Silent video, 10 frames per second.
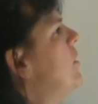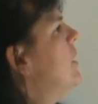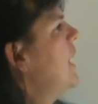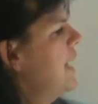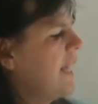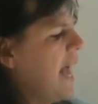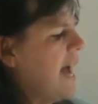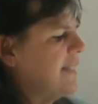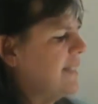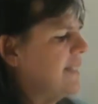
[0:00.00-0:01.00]
nucleic
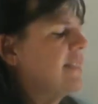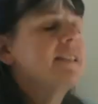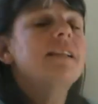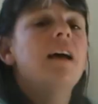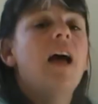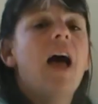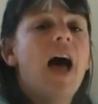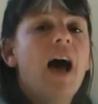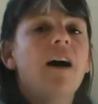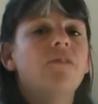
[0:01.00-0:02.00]
acids
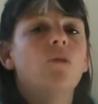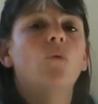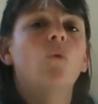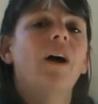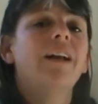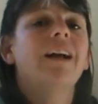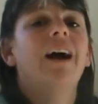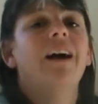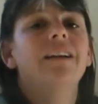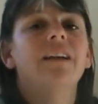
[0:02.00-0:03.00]
have what
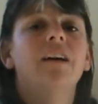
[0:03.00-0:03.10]
kind